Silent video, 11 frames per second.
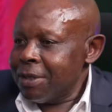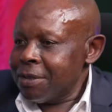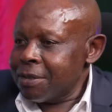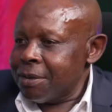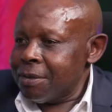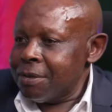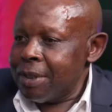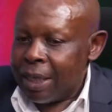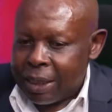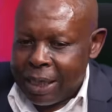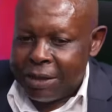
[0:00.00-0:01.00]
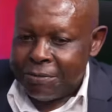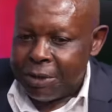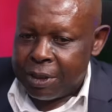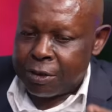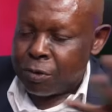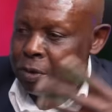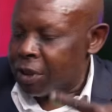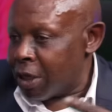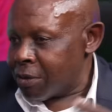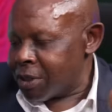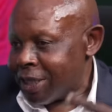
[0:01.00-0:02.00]
So they gave me the
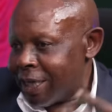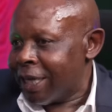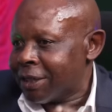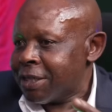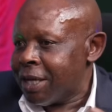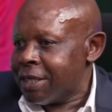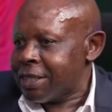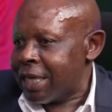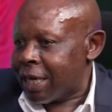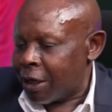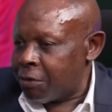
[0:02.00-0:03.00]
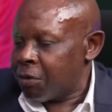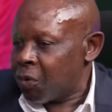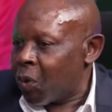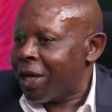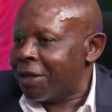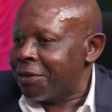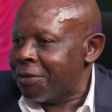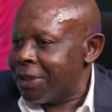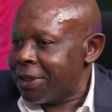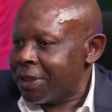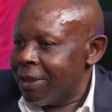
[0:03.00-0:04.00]
2,000 hectares that I could work with.